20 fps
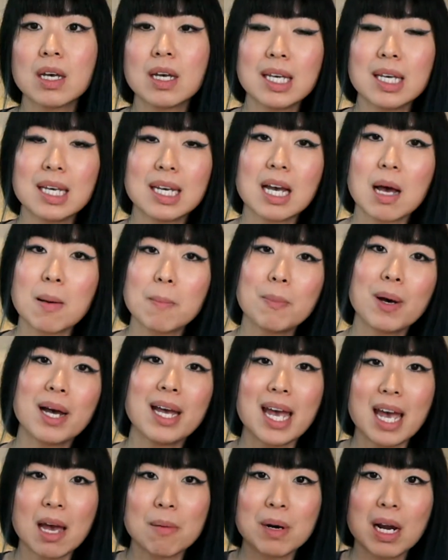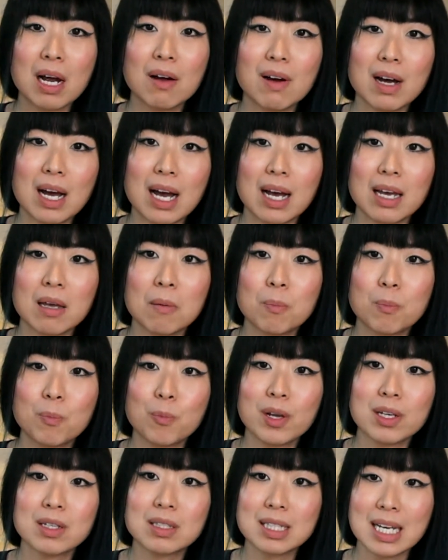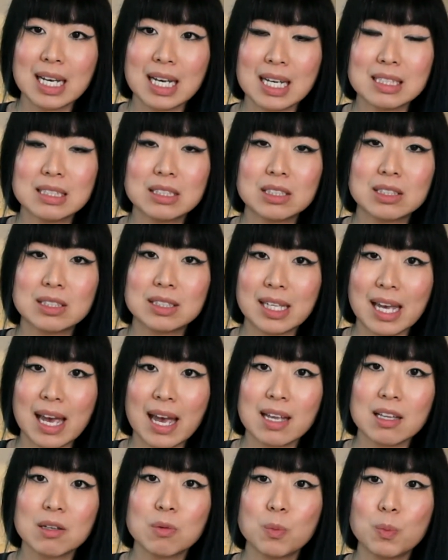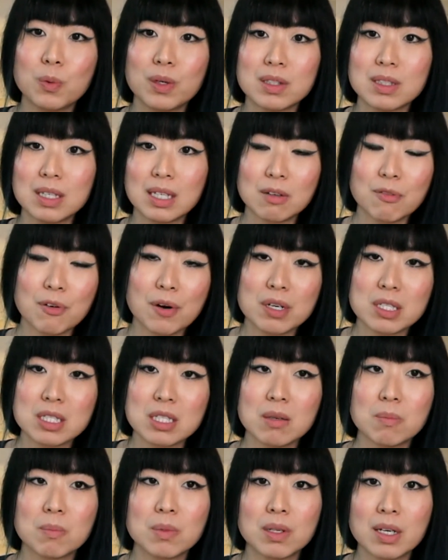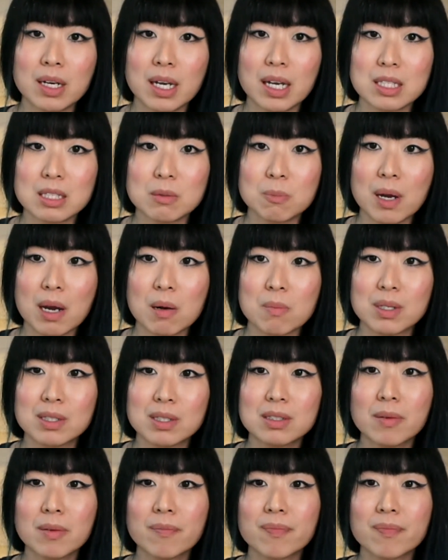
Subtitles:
he combined MRI brain test scan with a very similar experiment.